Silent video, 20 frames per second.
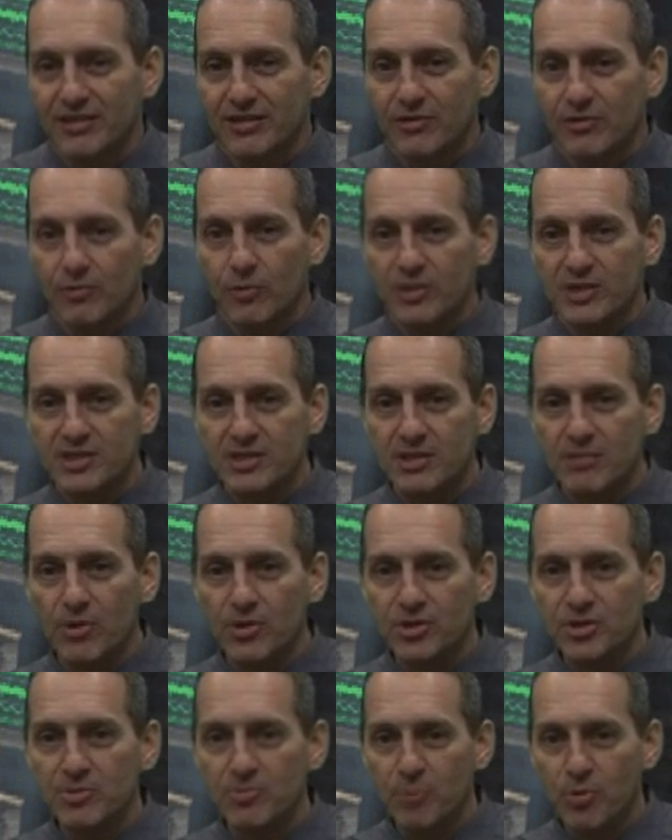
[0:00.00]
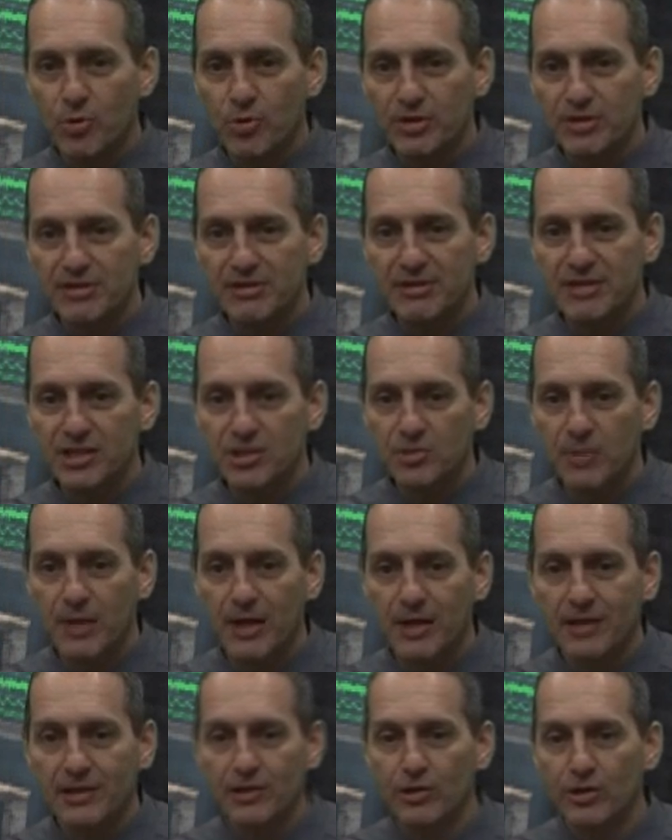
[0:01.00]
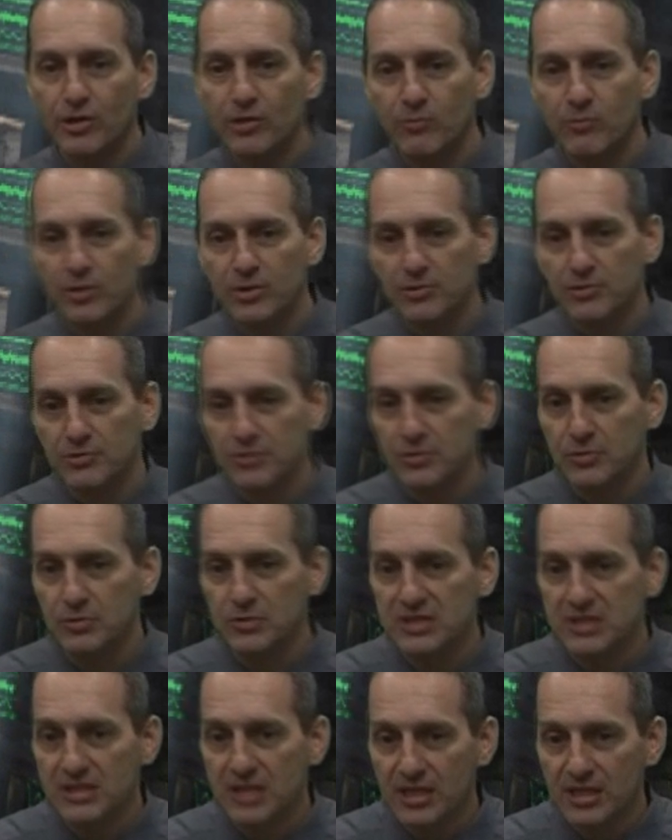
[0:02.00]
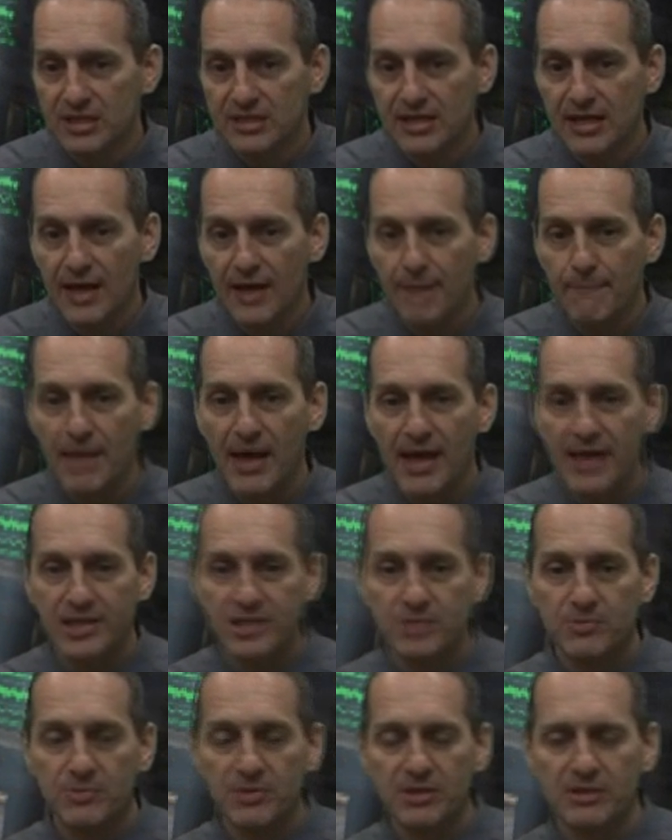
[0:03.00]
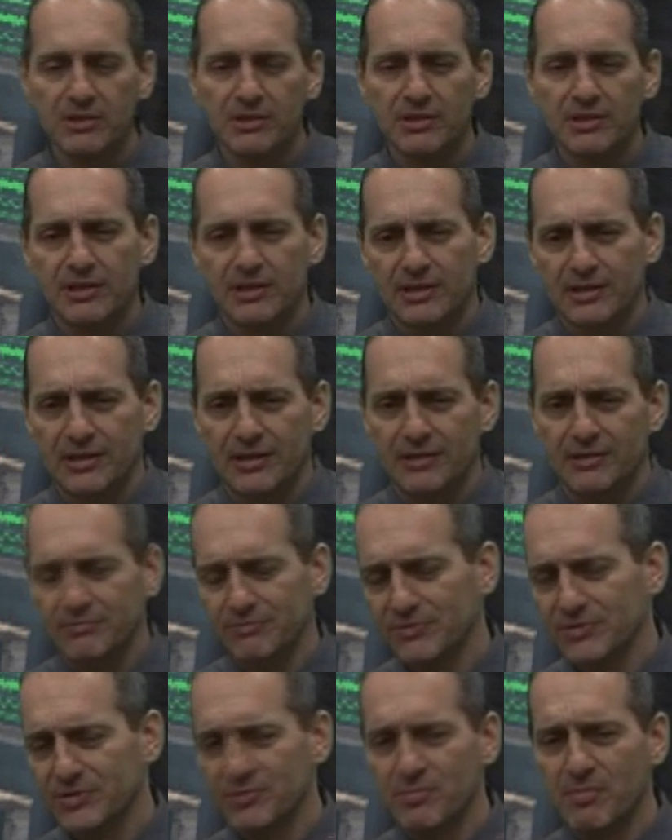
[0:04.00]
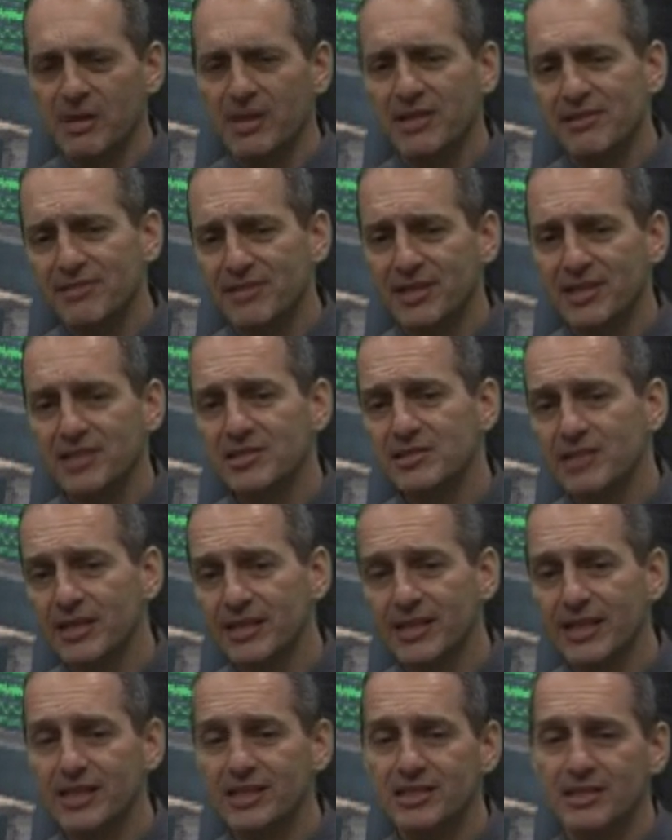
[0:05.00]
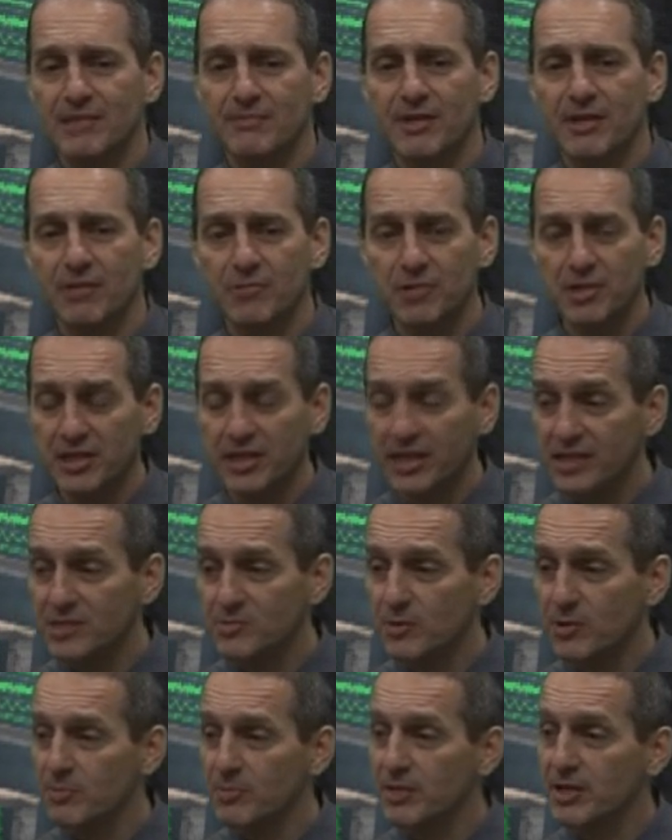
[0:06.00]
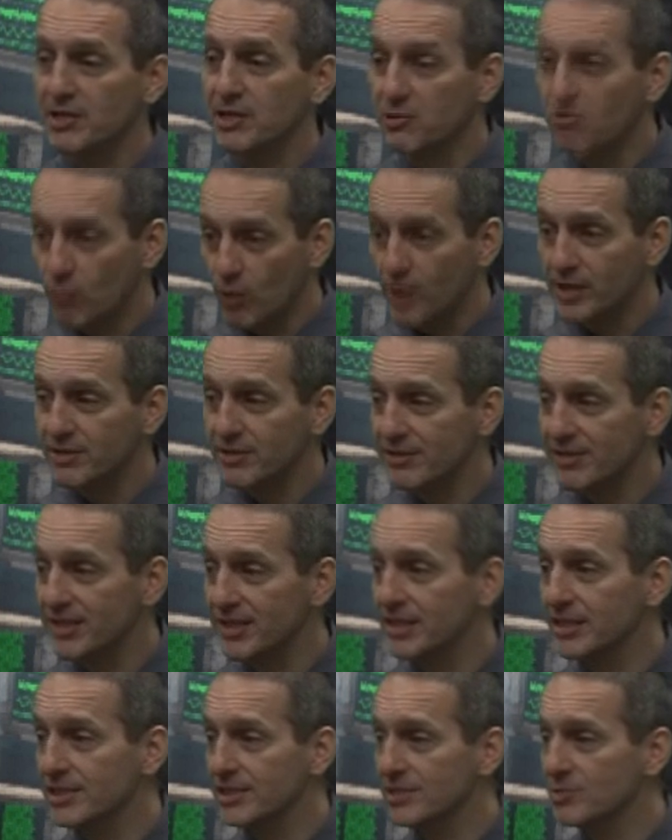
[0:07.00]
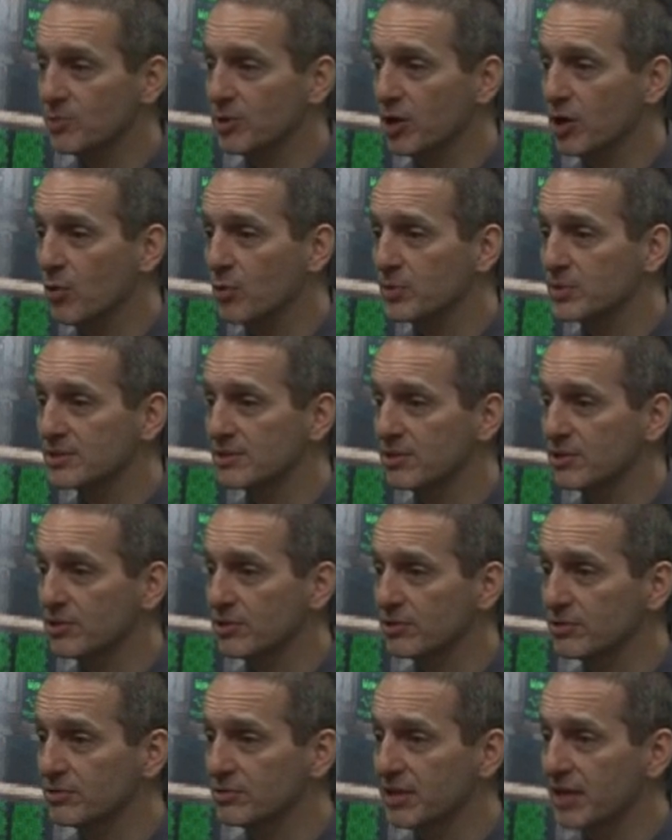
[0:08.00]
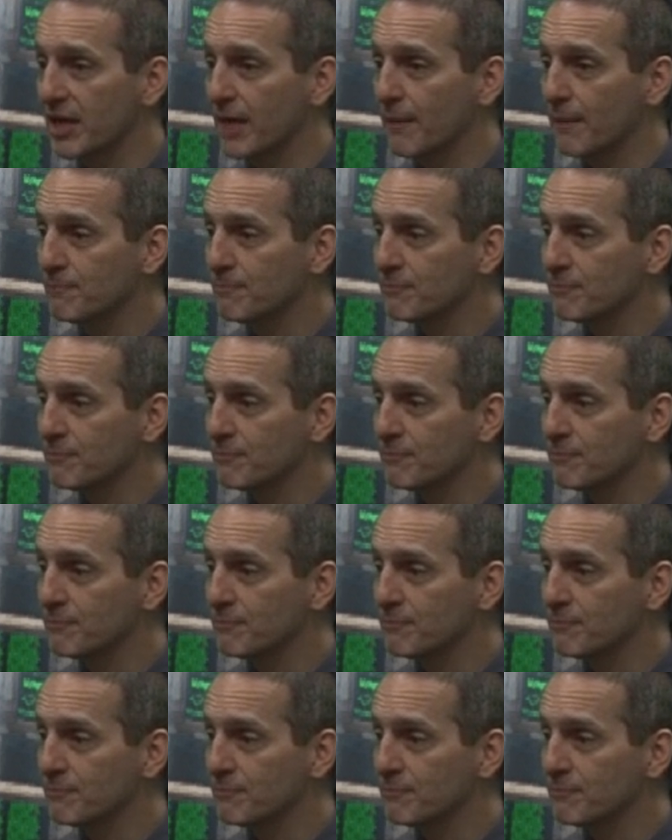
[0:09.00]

what's the most important thing you probably learn when you do study time management? There's many things, I guess. I'm not really an expert, but I think one thing is we always learn that